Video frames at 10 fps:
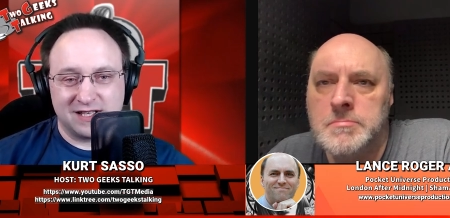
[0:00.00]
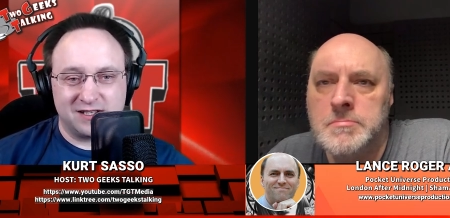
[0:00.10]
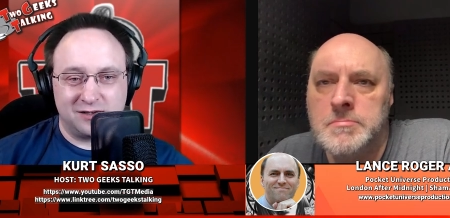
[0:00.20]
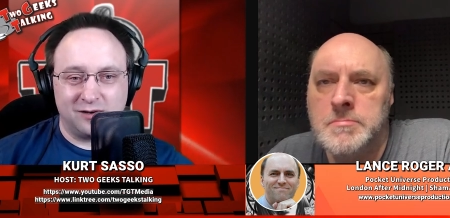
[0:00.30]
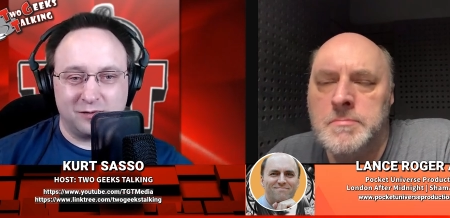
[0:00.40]
Speaker 1: the
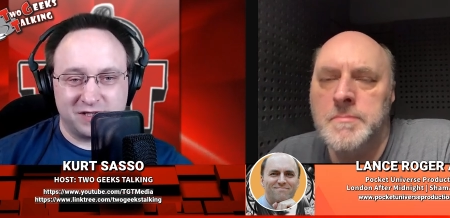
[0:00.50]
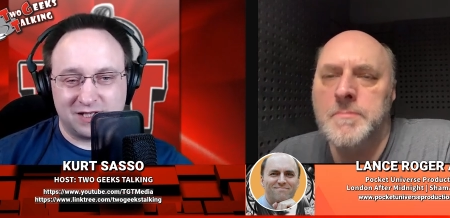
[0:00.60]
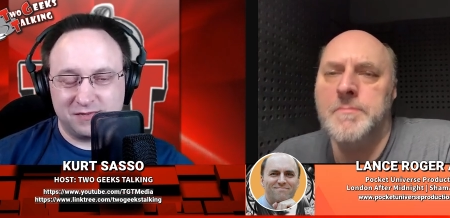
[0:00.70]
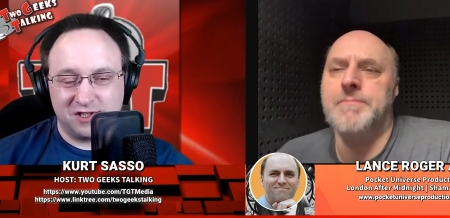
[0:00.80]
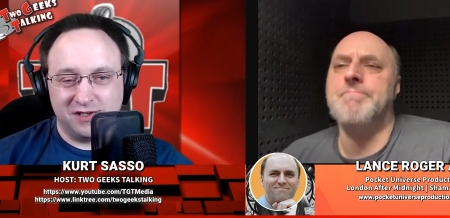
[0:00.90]
door, which I'm
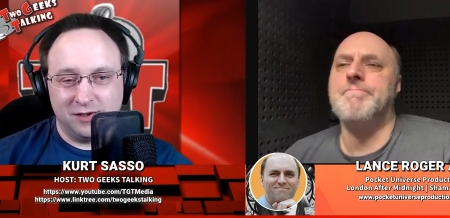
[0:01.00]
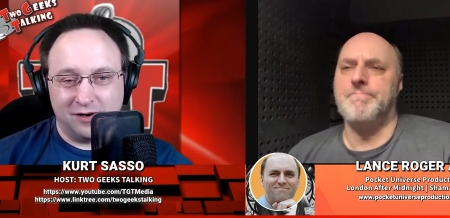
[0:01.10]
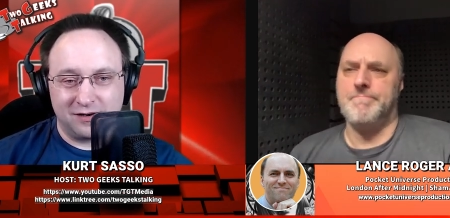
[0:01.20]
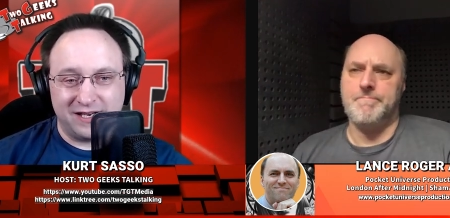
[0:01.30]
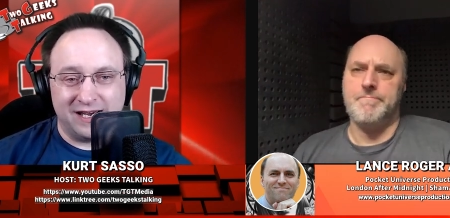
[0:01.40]
sure you all
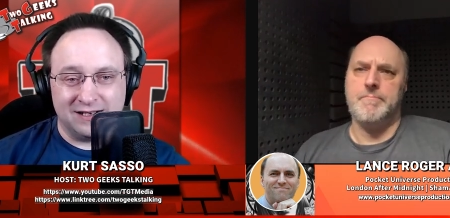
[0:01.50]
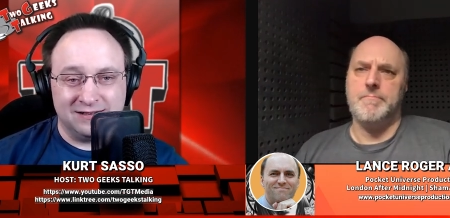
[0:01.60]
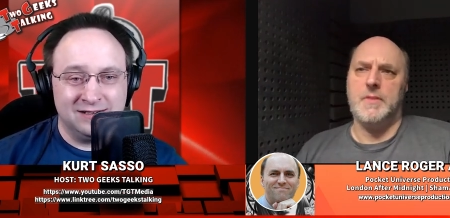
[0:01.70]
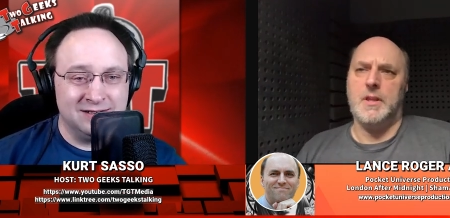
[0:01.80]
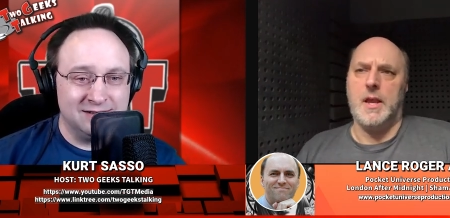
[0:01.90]
can,
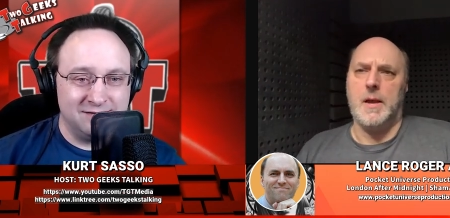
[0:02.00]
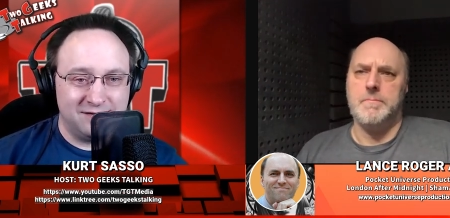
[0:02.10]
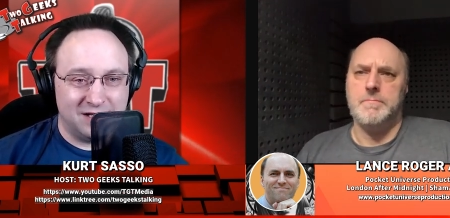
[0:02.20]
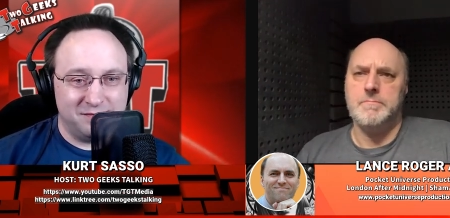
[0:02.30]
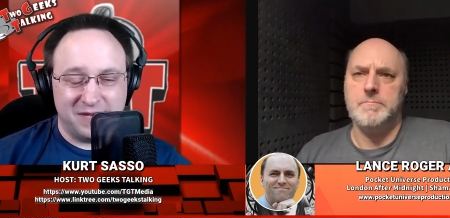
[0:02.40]
yeah.
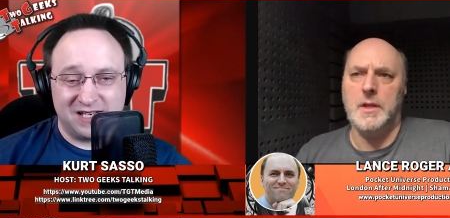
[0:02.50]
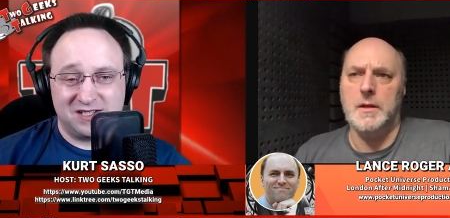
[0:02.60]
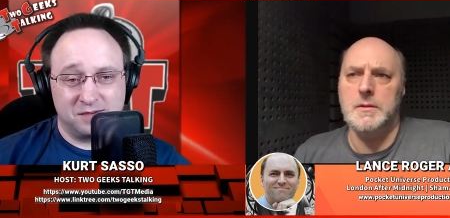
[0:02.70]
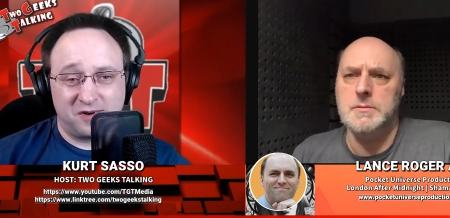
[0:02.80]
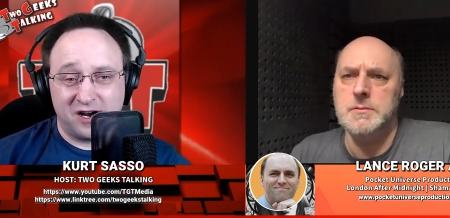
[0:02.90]
it makes your
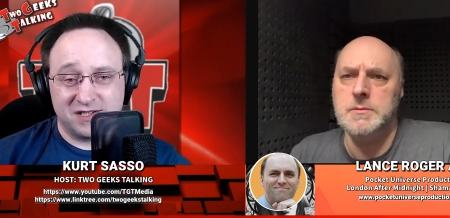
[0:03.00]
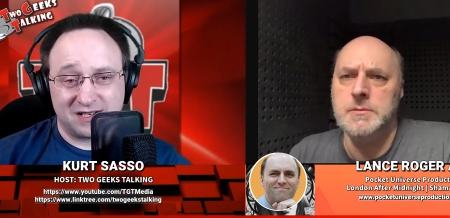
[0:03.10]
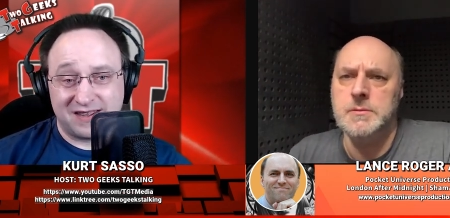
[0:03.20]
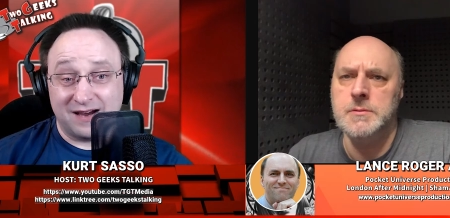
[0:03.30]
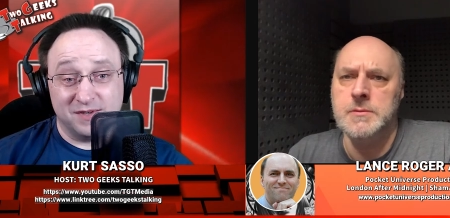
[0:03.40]
project
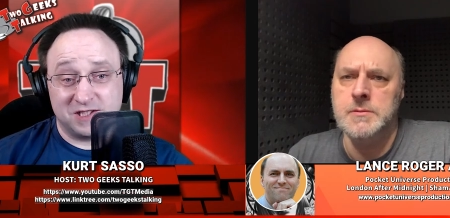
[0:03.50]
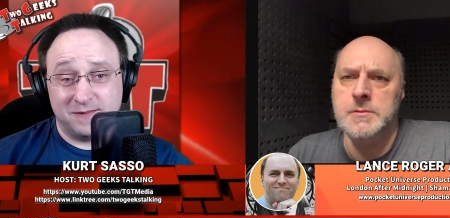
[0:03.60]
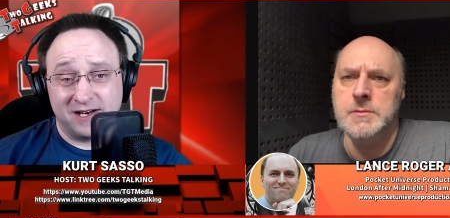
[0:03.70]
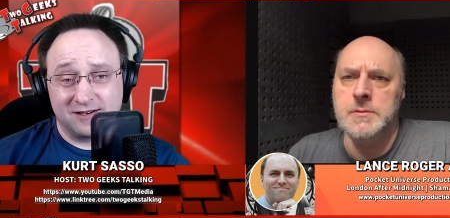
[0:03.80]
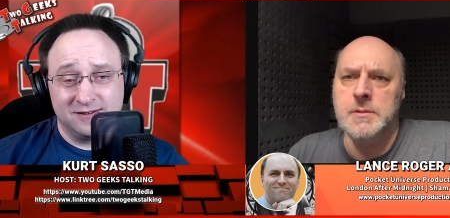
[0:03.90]
that much
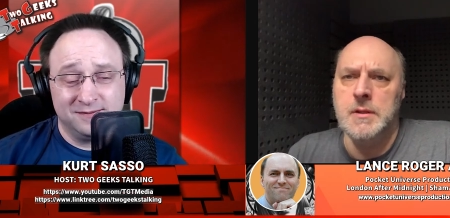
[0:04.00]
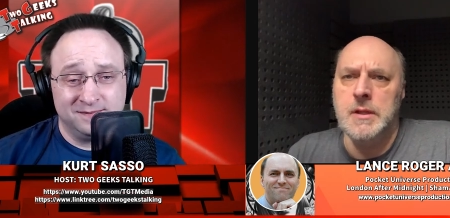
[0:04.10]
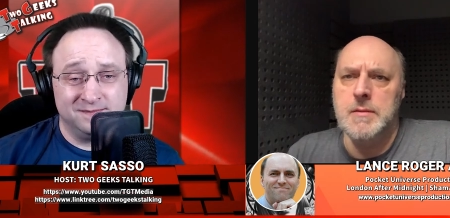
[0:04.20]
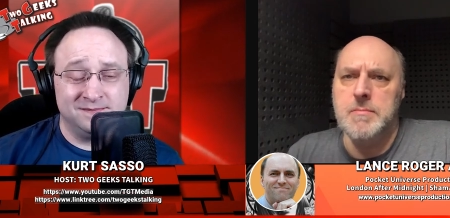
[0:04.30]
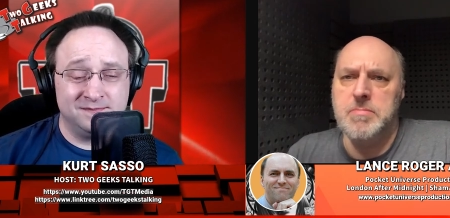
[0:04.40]
better.
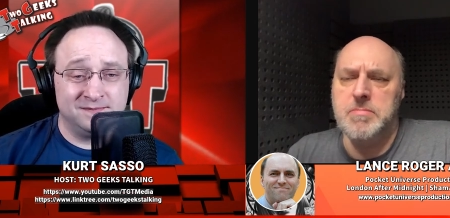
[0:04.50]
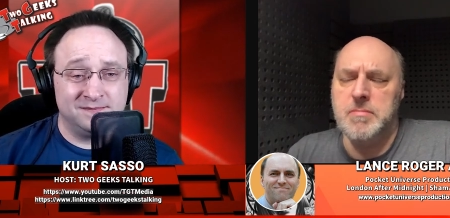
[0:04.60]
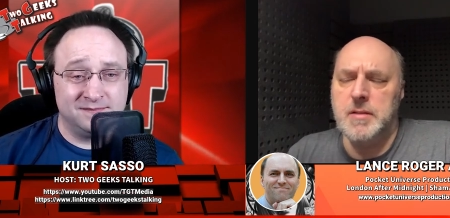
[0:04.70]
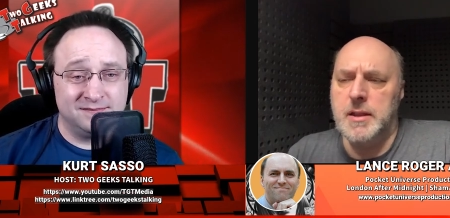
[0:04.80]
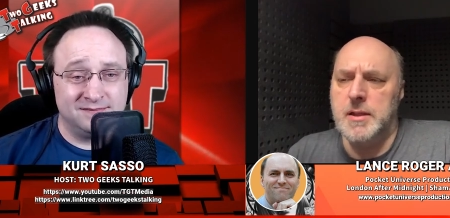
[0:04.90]

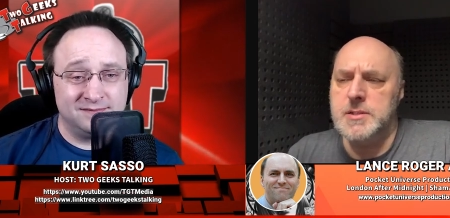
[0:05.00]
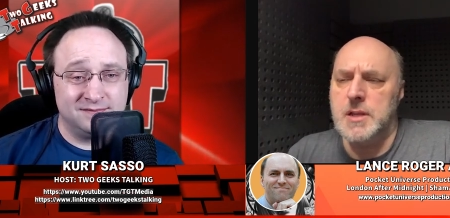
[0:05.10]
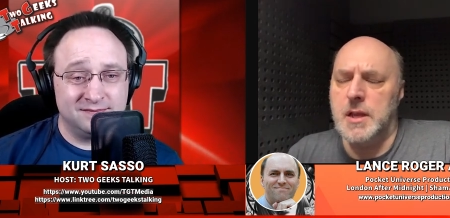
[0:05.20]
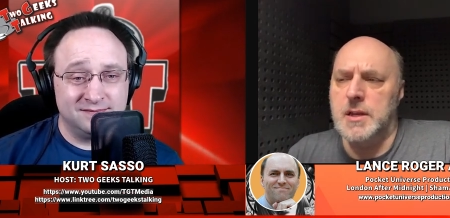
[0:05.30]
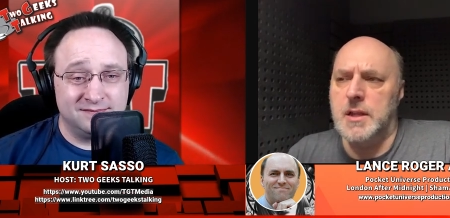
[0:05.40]
Speaker 2: It is.
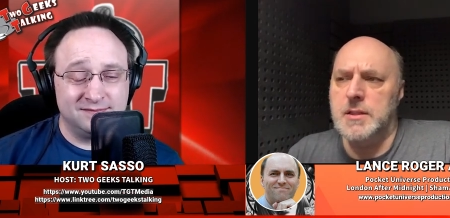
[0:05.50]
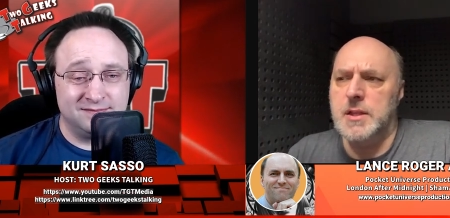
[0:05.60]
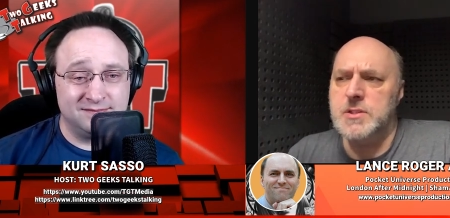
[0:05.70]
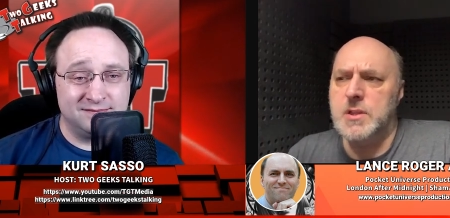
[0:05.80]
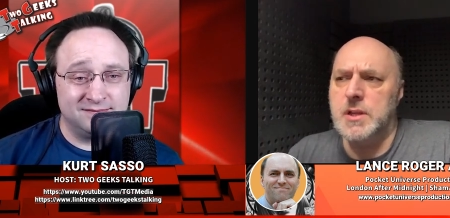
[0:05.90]
And, and that's
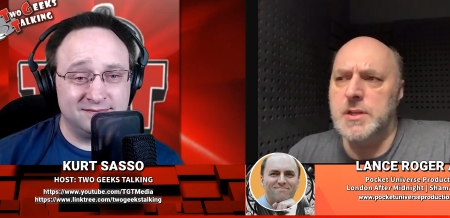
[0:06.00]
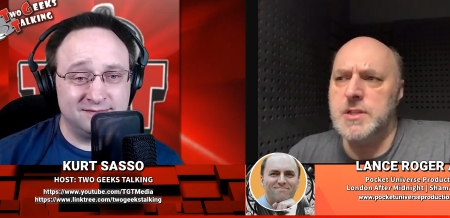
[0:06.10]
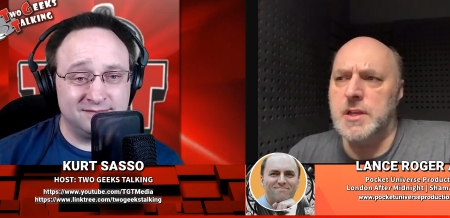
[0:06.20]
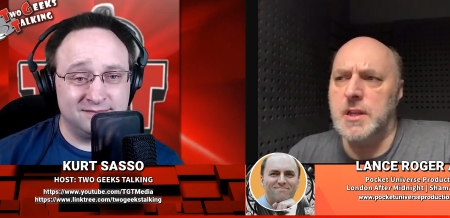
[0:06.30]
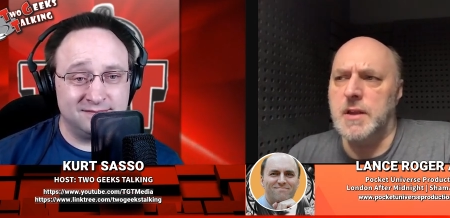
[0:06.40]
the nice thing
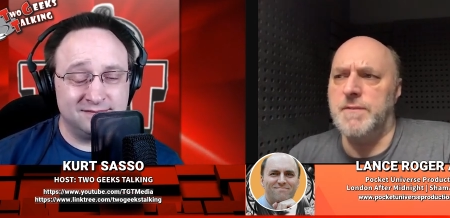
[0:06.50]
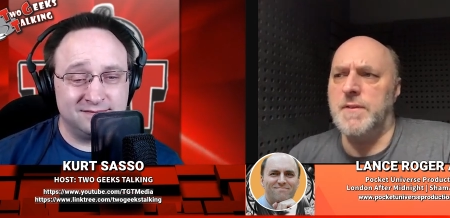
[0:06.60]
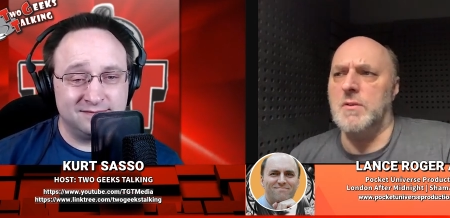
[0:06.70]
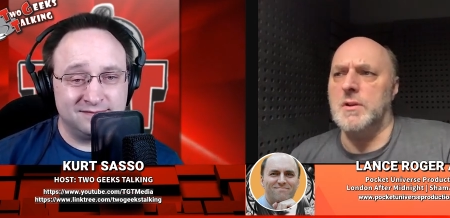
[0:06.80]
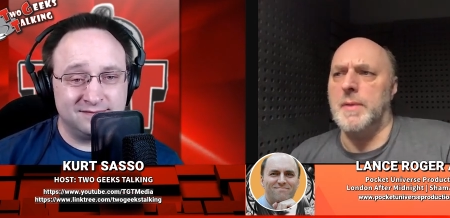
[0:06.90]
that I've
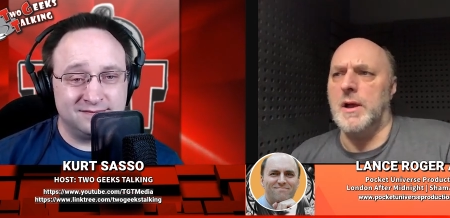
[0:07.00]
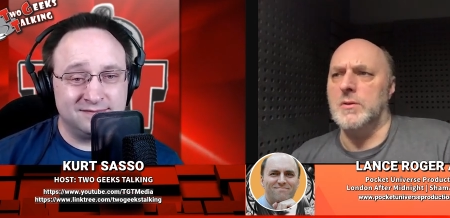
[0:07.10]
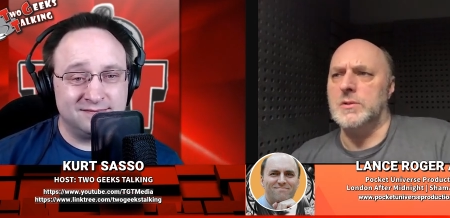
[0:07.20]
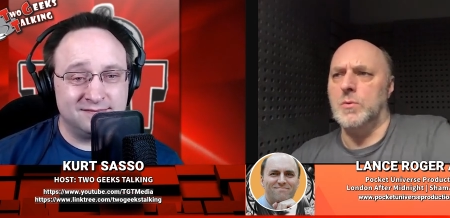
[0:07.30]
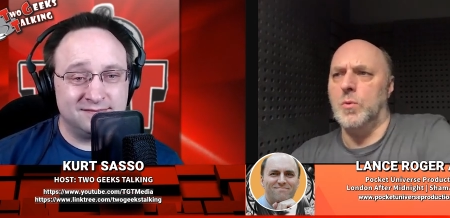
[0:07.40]
found about
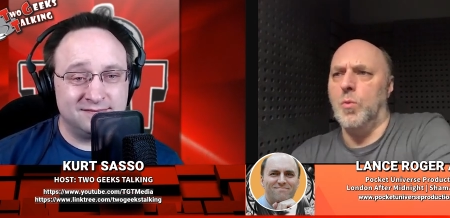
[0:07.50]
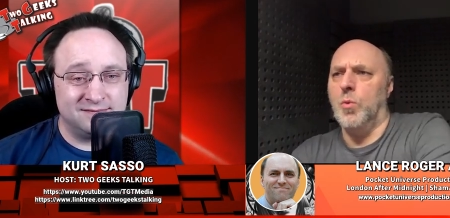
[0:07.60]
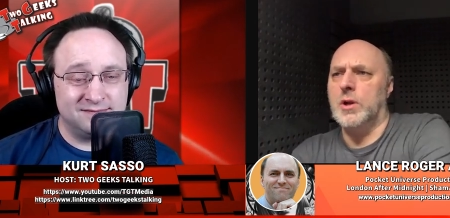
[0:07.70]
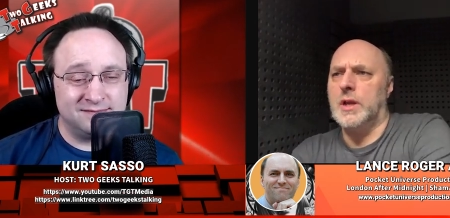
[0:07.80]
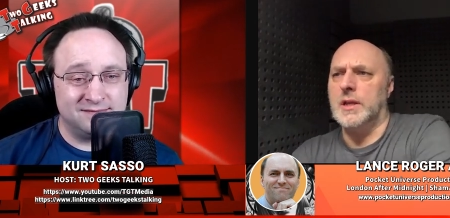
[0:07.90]

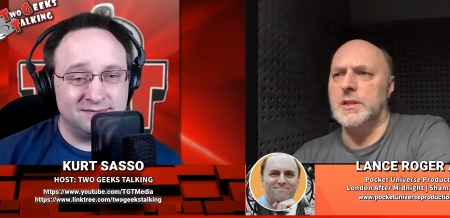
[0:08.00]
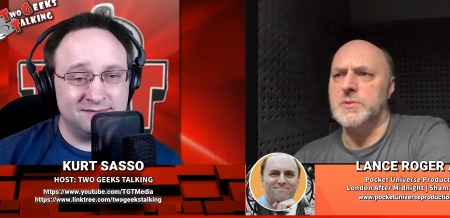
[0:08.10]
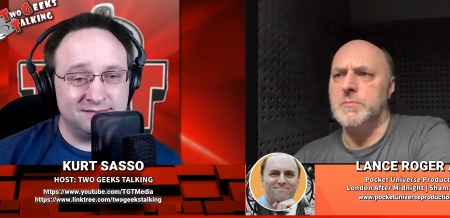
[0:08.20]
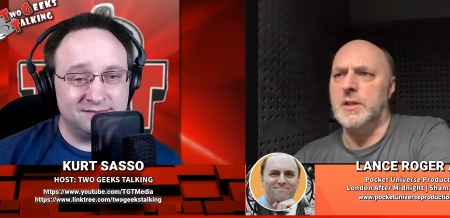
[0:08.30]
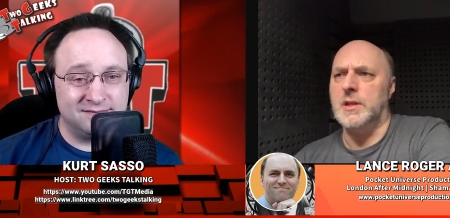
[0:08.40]
working in this
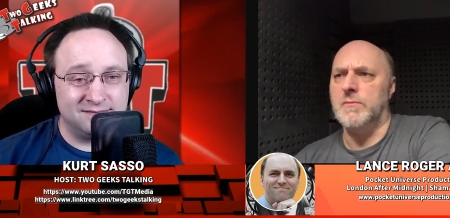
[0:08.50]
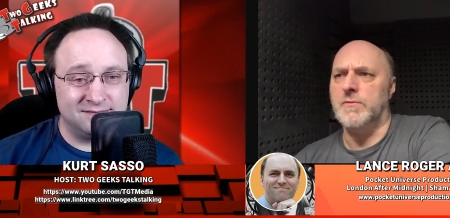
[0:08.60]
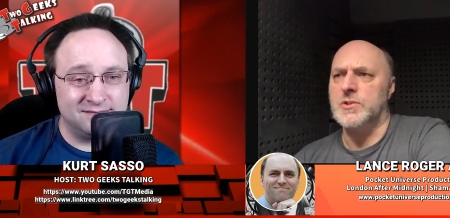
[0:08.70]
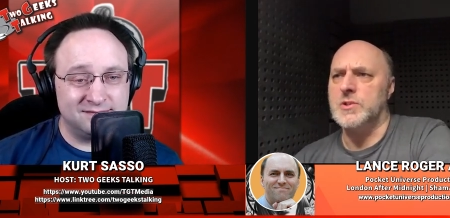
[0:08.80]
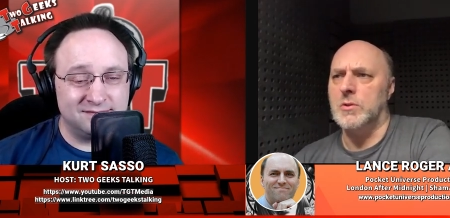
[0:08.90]
medium for
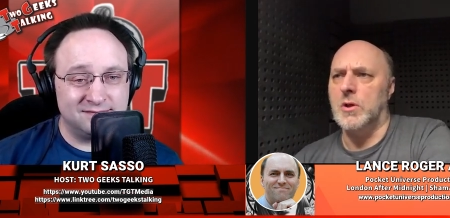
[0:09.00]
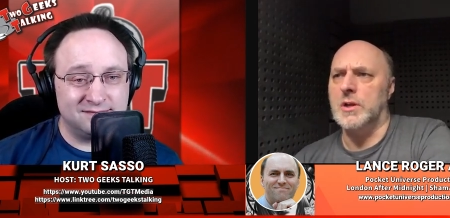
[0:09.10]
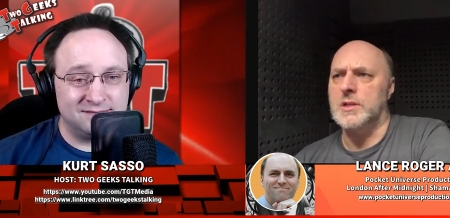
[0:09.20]
so long is